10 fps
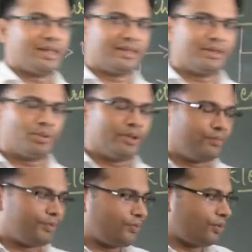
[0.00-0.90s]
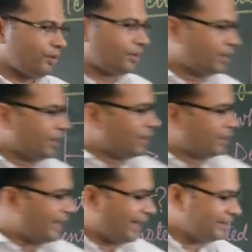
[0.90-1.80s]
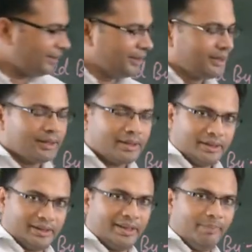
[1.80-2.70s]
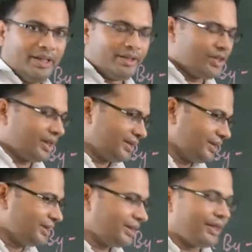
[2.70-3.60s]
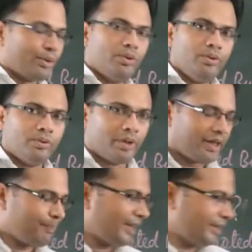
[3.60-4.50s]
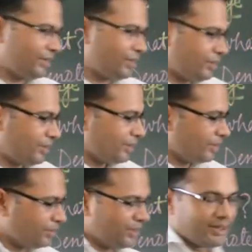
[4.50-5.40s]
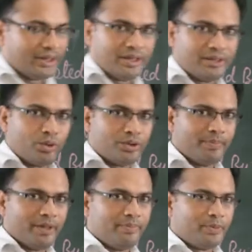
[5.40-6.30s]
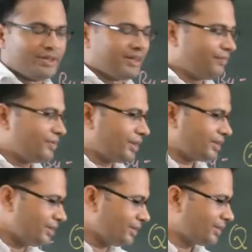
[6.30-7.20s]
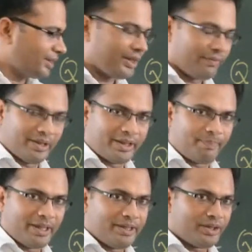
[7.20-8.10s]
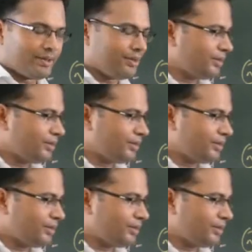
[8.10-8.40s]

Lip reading: I told you before, that similar charges, they do repel each other. So these are the two similar positive charges, they will repel each other.